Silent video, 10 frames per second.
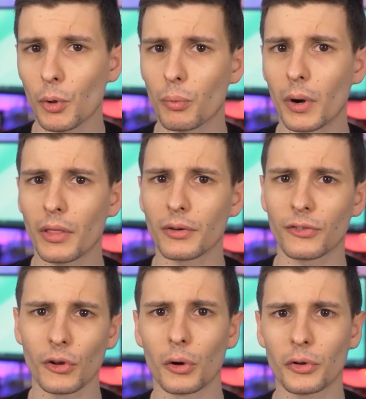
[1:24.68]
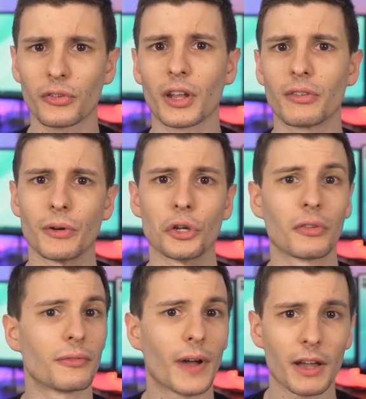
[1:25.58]
with one of their starter sets for
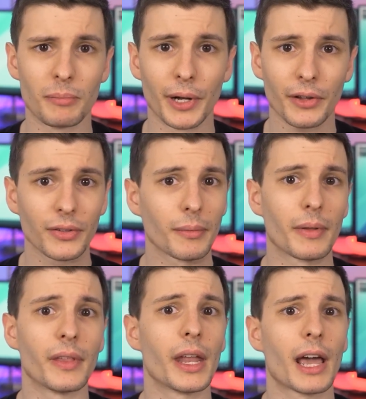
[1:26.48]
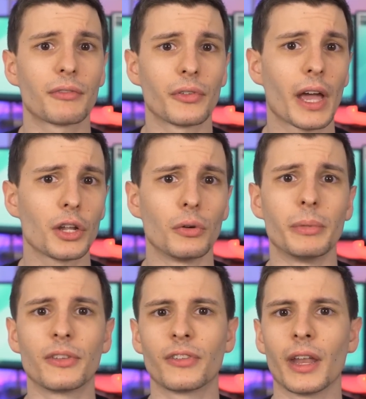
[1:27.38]
just five bucks. And then after that, you'll
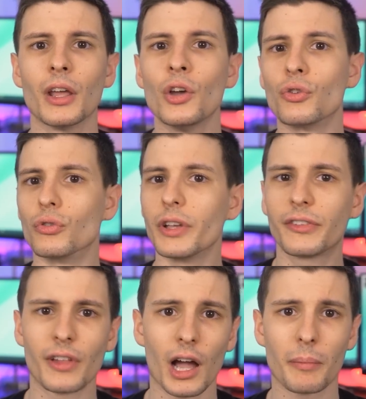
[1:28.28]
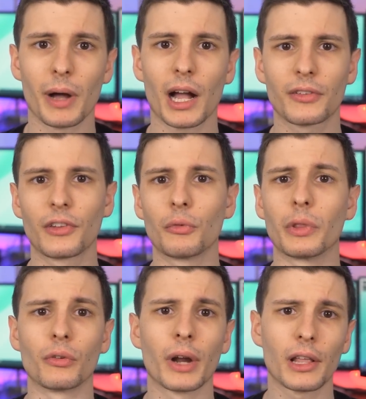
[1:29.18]
be sent restock boxes
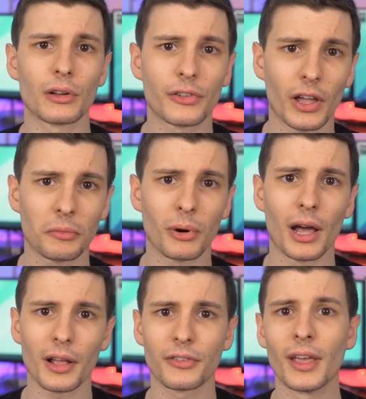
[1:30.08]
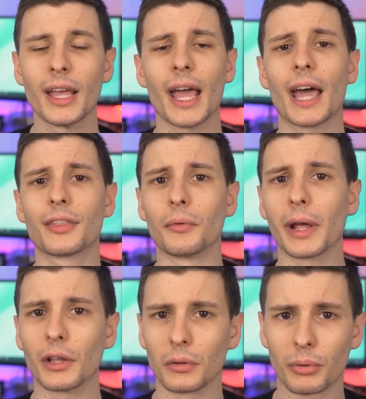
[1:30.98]
with the regular size products at the
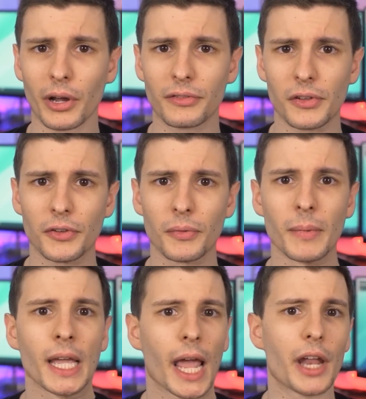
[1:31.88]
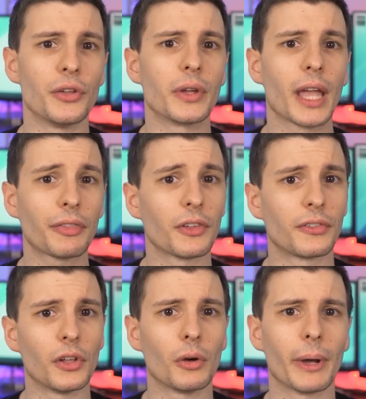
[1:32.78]
regular prices. And you can get this
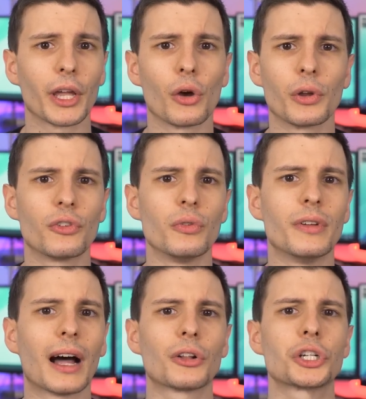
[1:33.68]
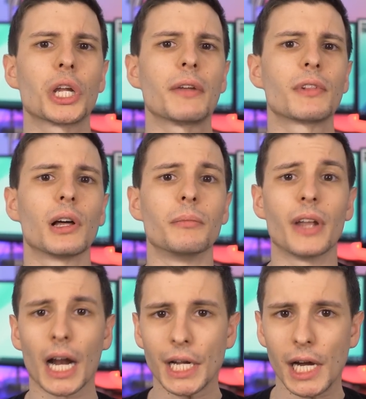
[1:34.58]
deal by going to
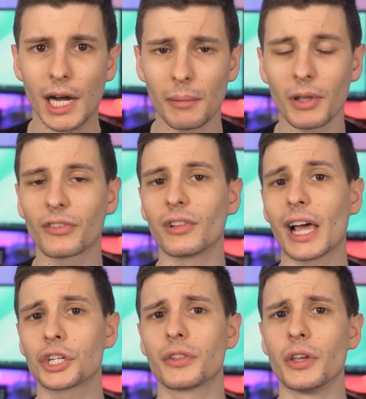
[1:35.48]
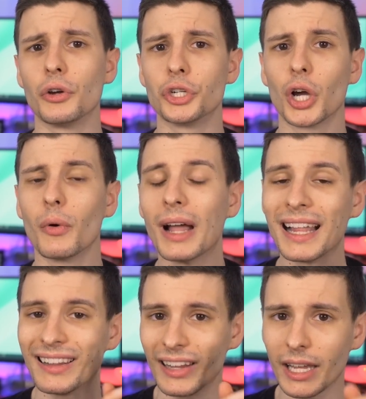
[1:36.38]
dollarshaveclub.com slash ThioJoe,
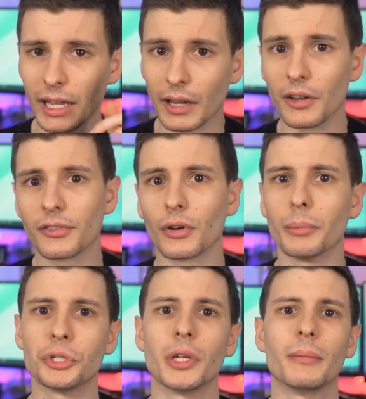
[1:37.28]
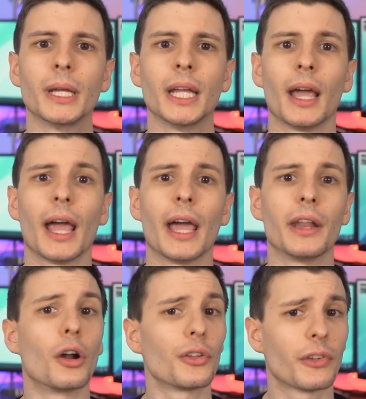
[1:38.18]
link in description
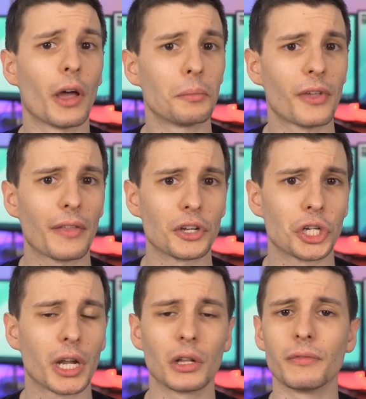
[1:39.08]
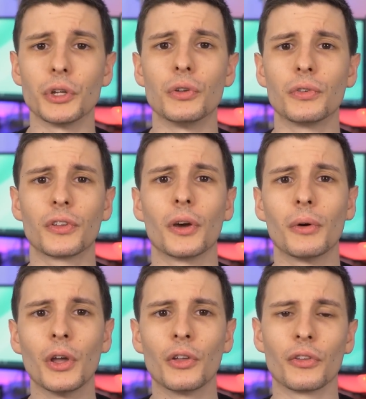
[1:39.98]
and it also helps out the channel if you do
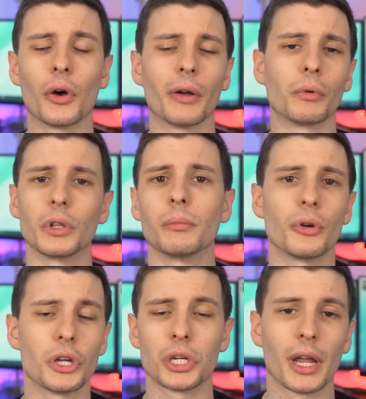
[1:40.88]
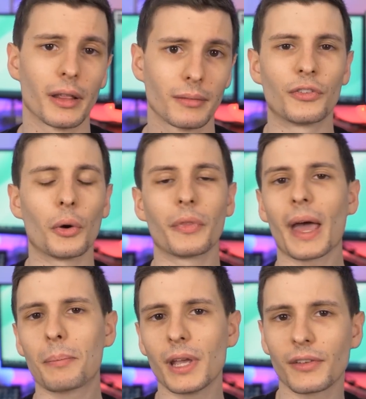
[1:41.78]
so, so I really appreciate it. So with
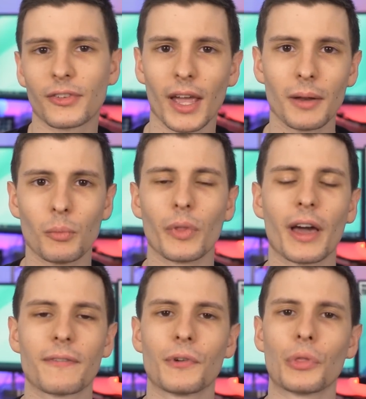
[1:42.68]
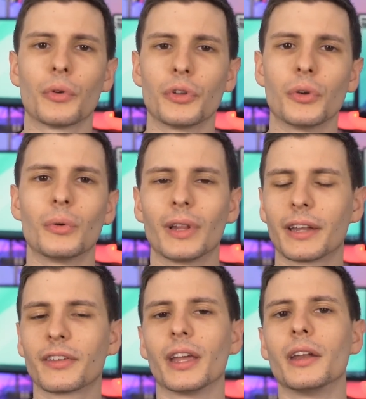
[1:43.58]
that being said, without further ado,
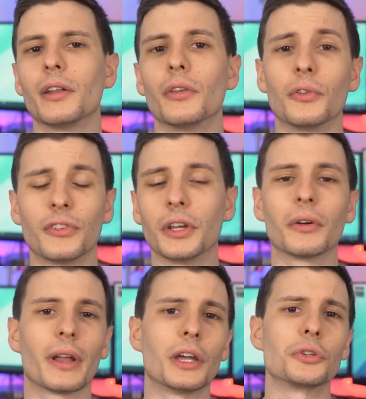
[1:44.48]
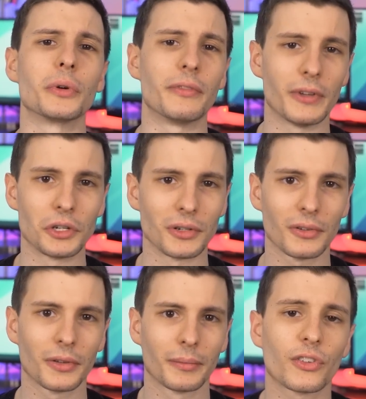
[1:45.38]
let's get into those secret Android
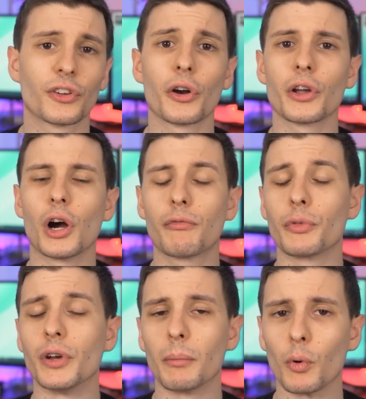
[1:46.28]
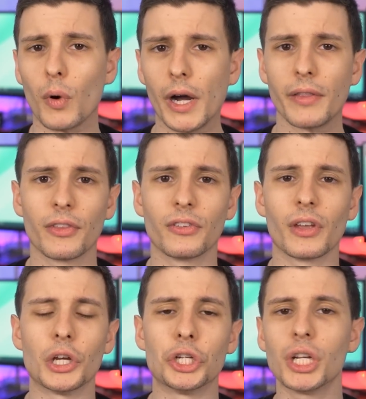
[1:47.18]
features. Starting off with number one, this is
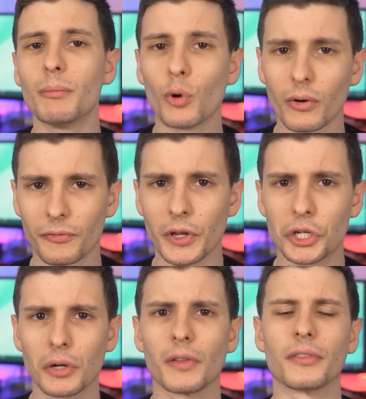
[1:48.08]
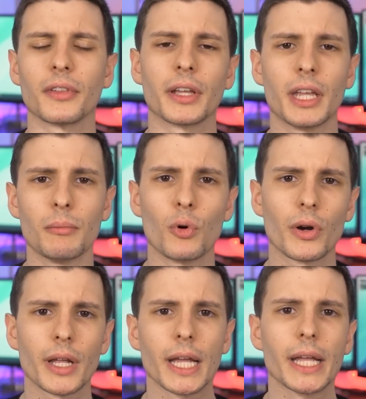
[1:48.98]
a Gboard feature, it's the
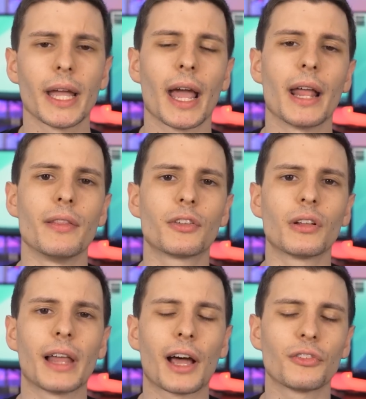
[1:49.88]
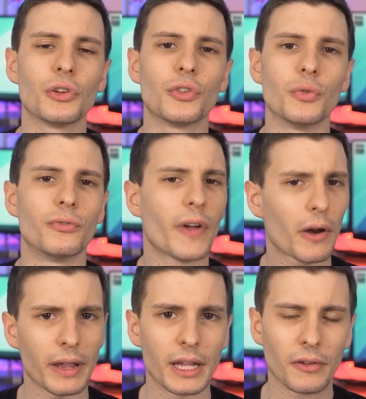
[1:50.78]
keyboard, and this allows you to
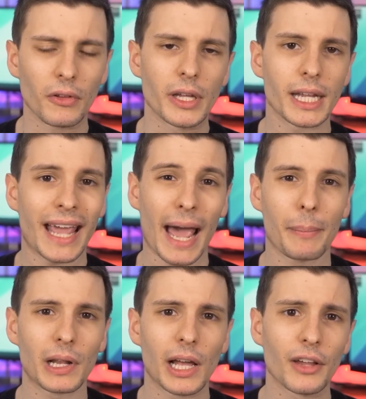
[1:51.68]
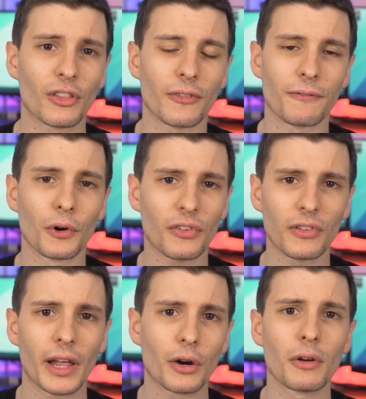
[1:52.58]
very easily capitalize the first
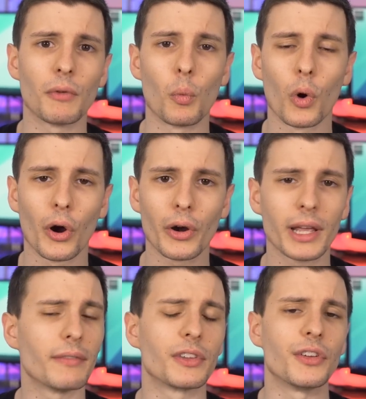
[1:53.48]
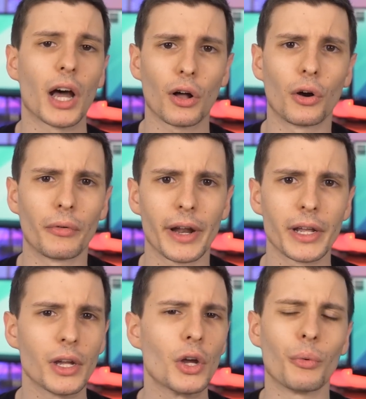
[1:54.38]
letter of a word if it's not
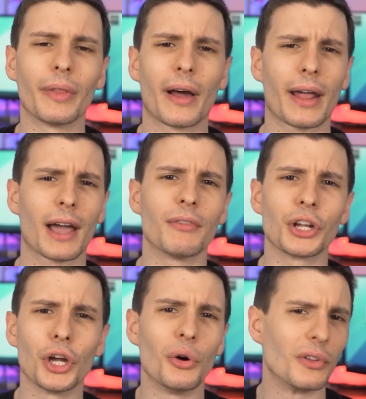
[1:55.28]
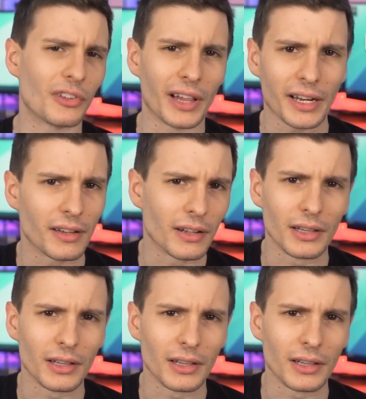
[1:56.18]
already without having to go and selecting the